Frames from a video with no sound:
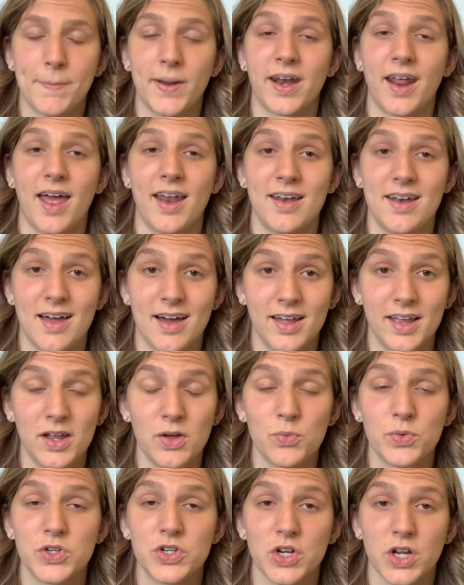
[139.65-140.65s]
but at
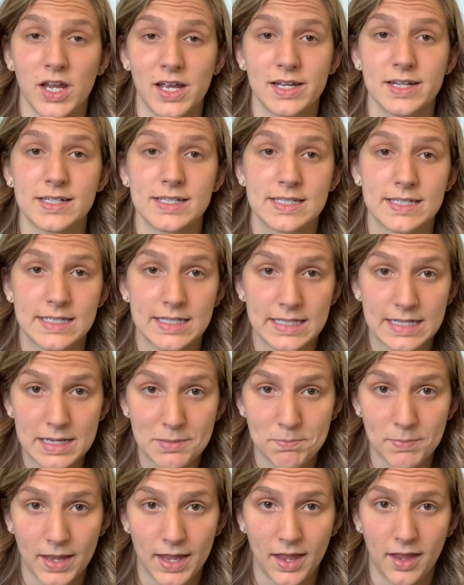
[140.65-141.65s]
night when your kid is
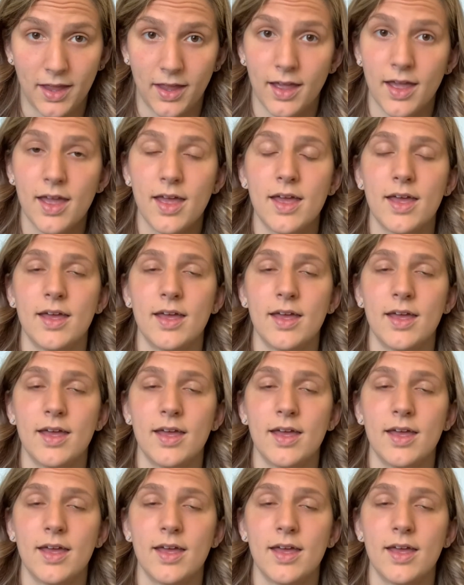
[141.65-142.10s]
sleeping,